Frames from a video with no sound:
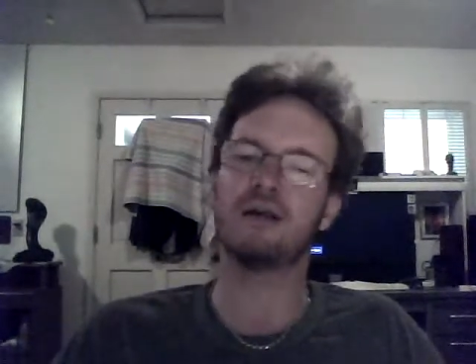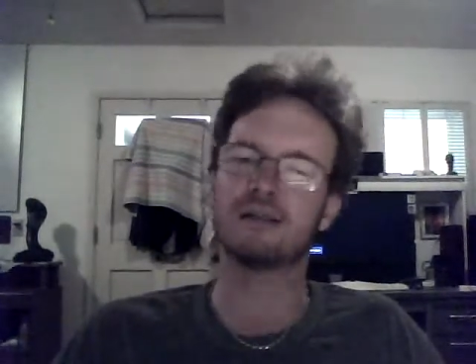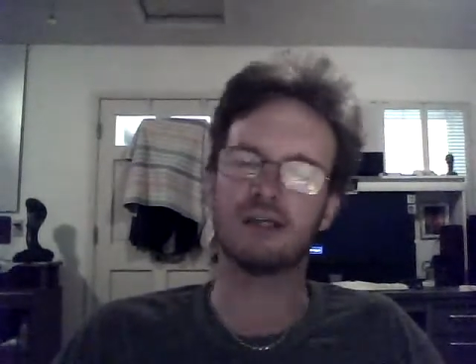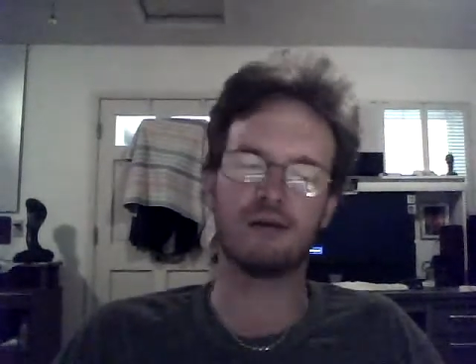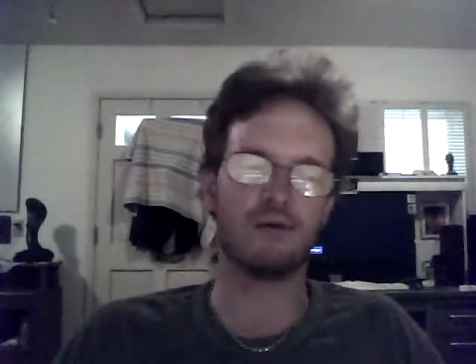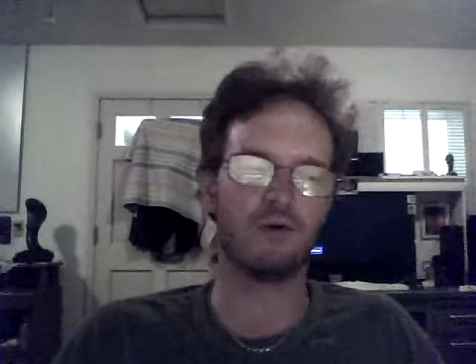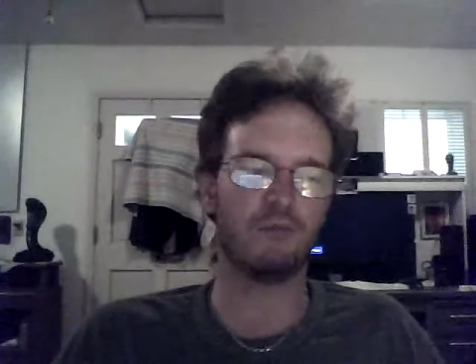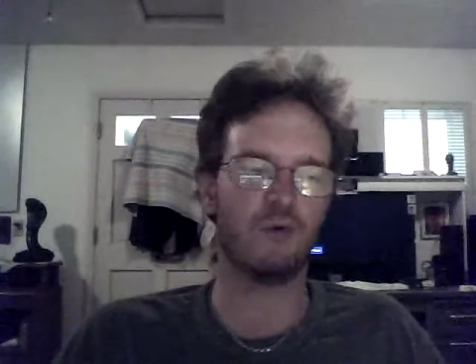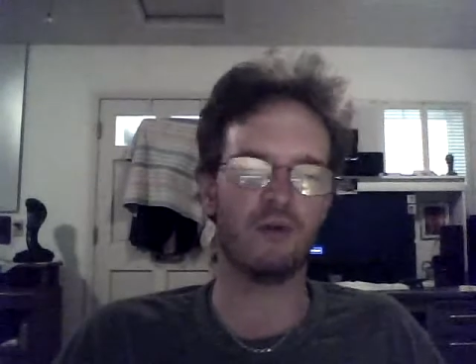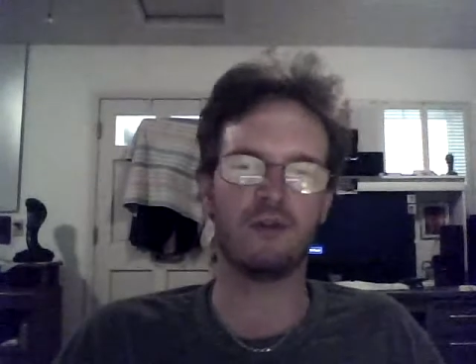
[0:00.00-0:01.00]
It's going to hold
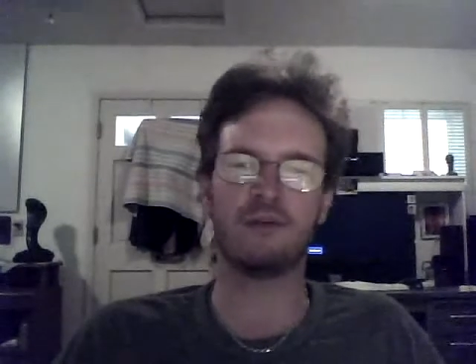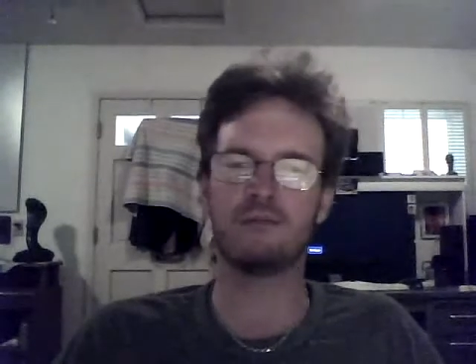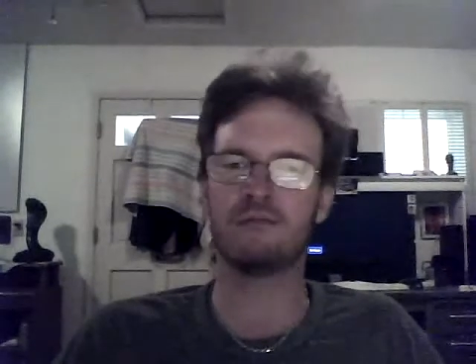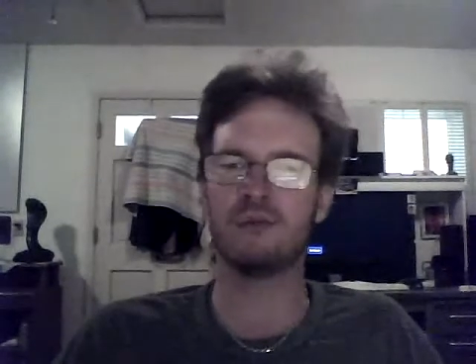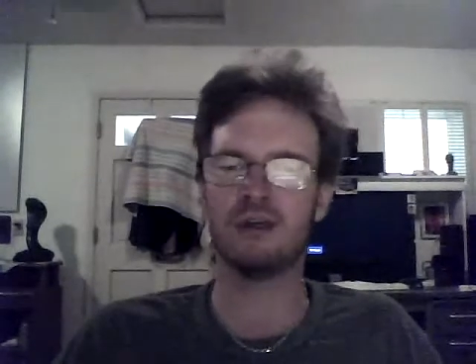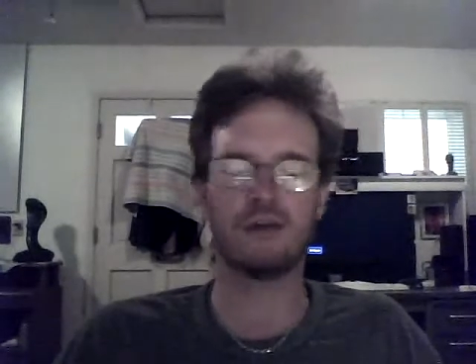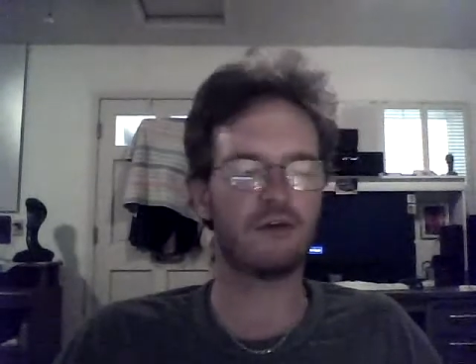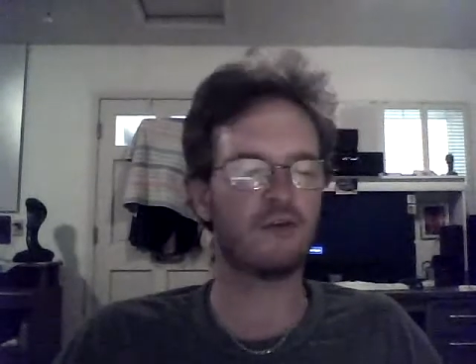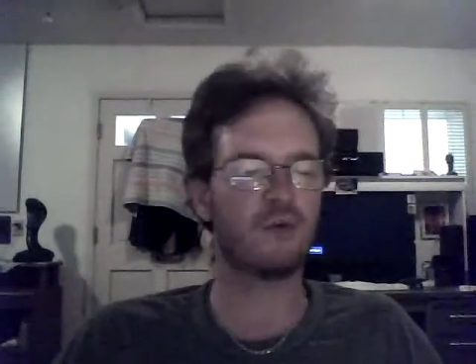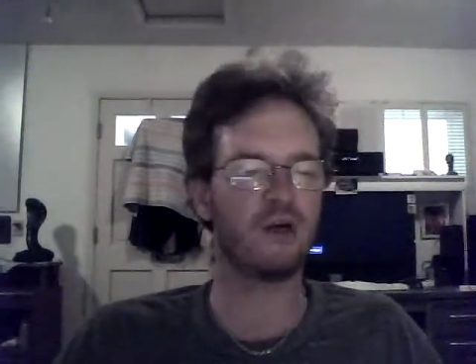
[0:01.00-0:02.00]
more than either
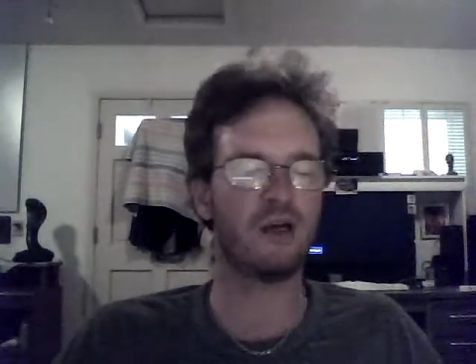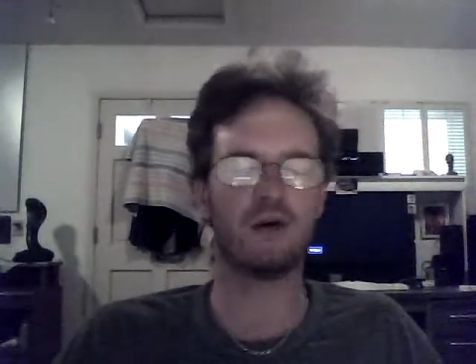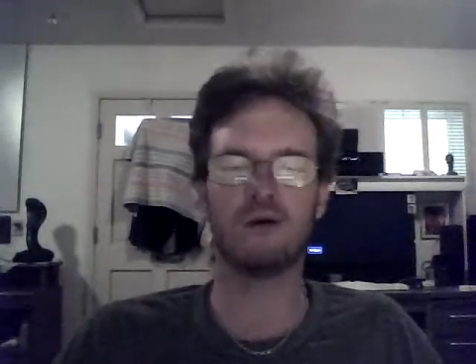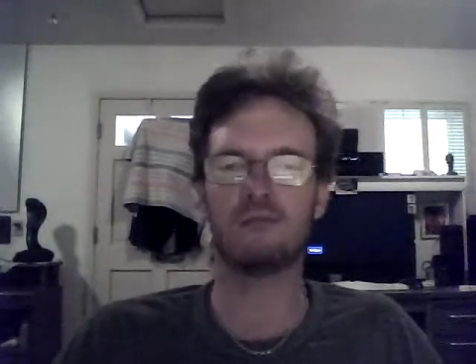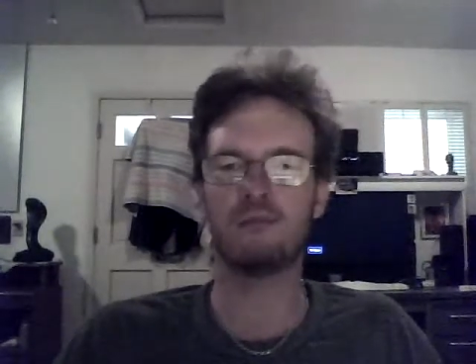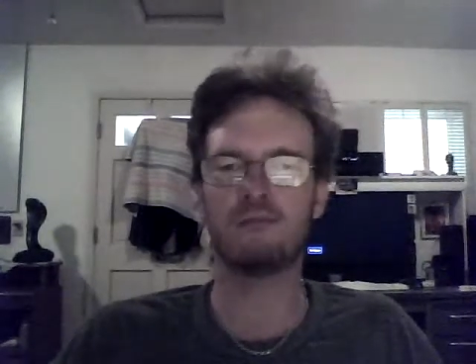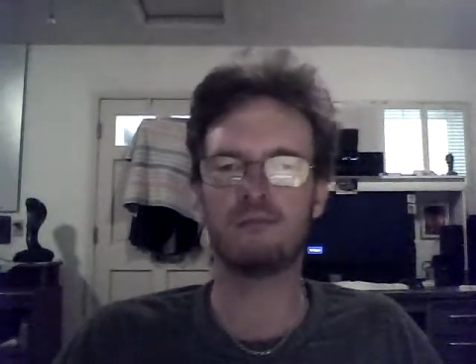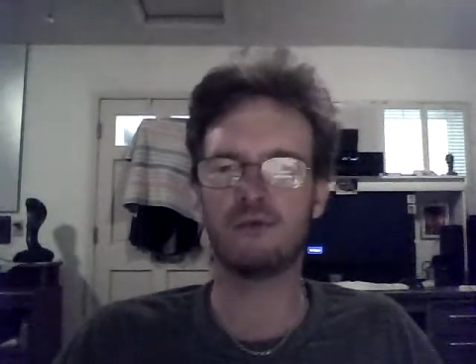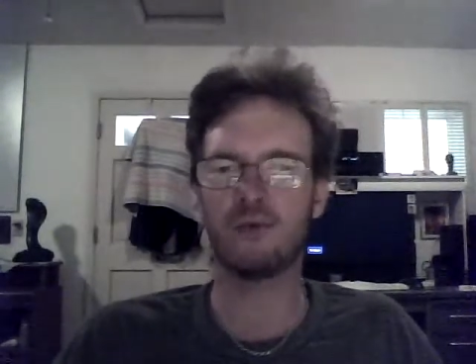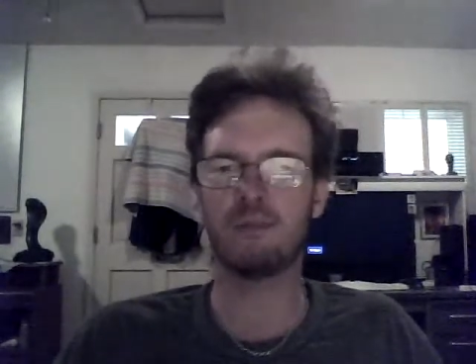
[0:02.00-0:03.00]
3 or
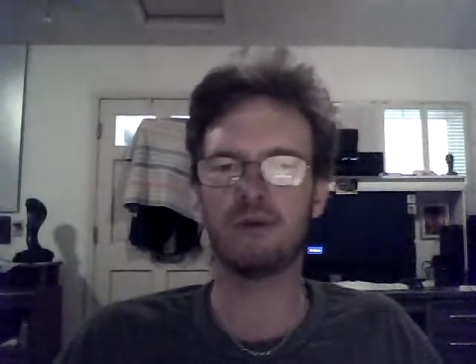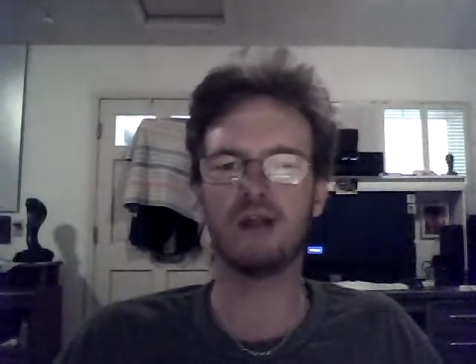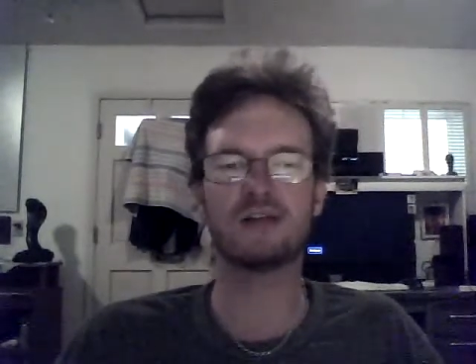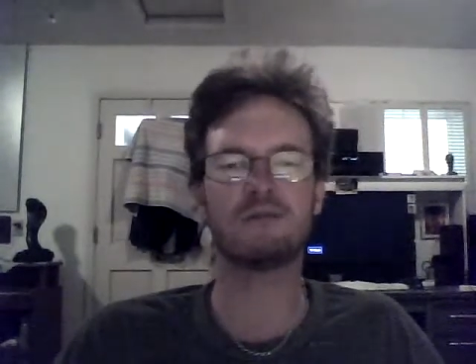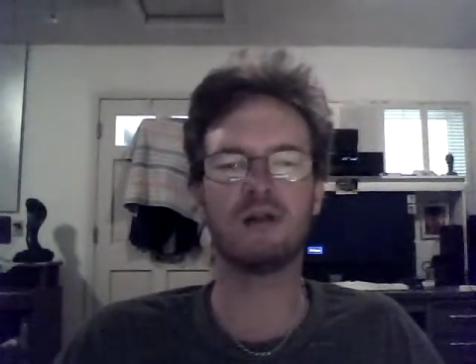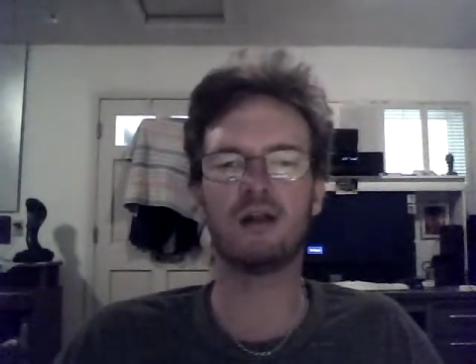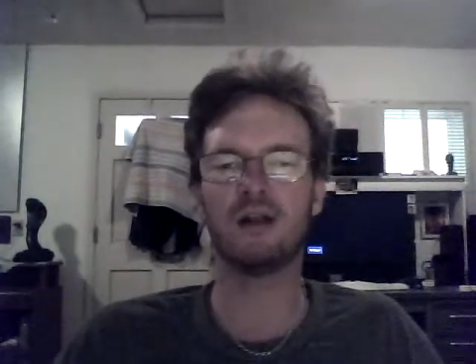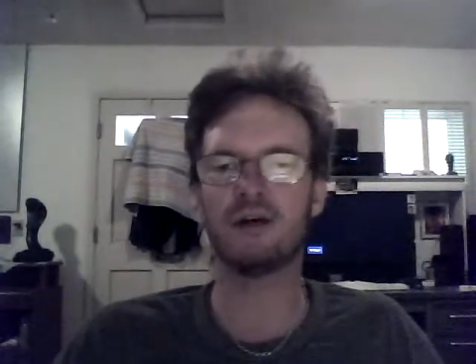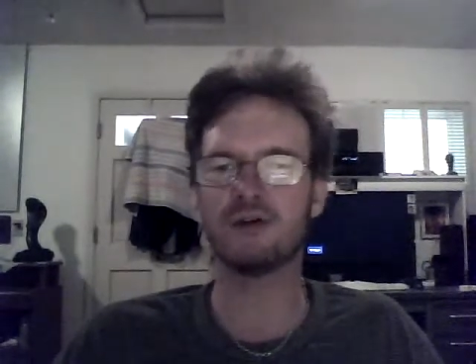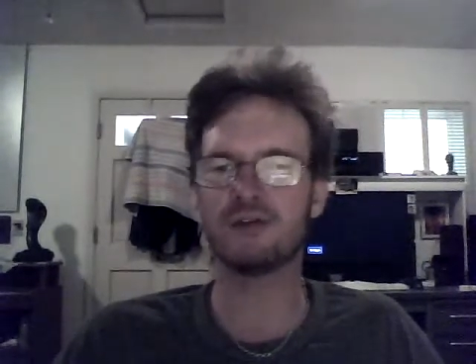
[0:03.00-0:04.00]
3+
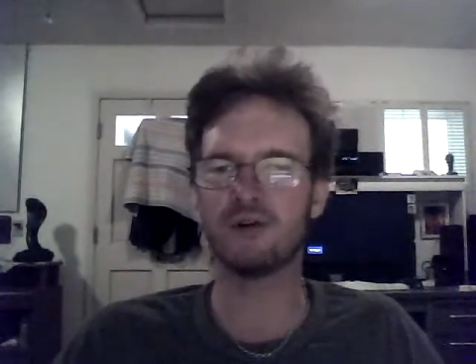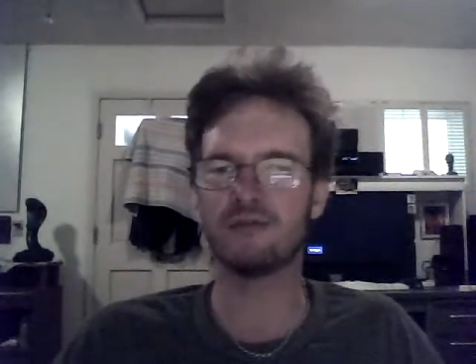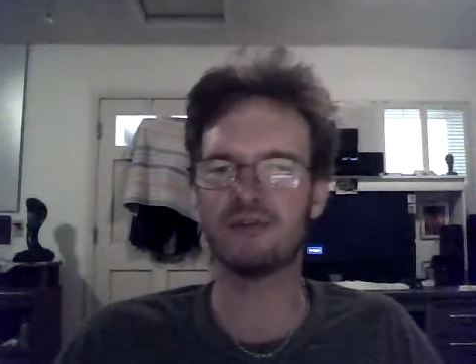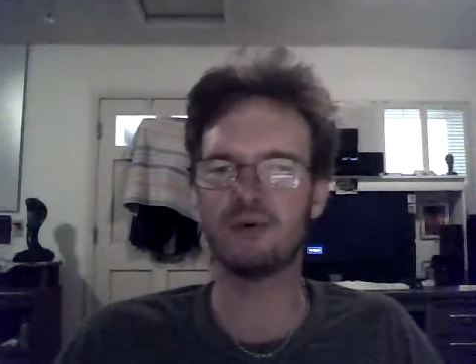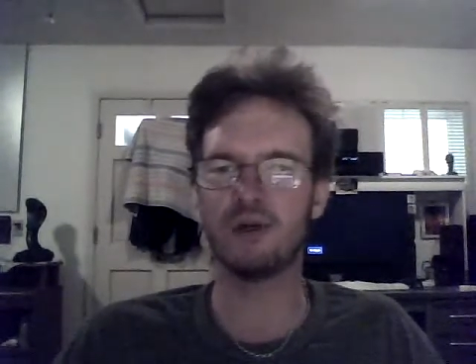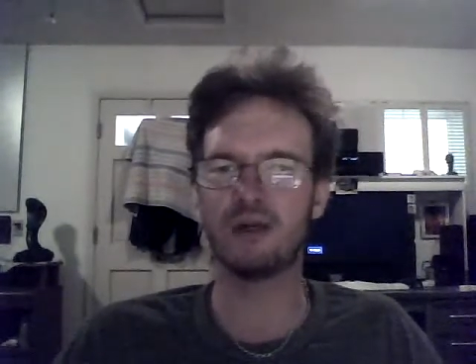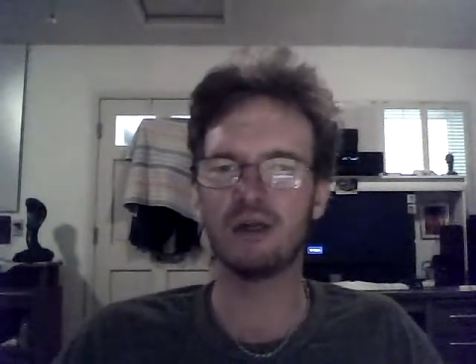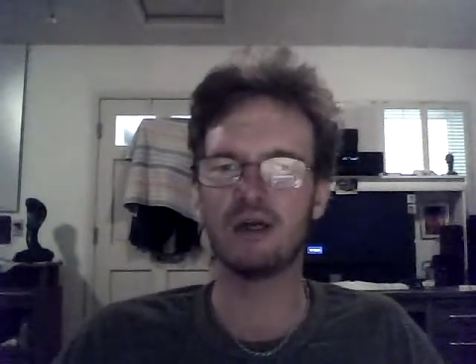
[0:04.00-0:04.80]
milliliters of fluid.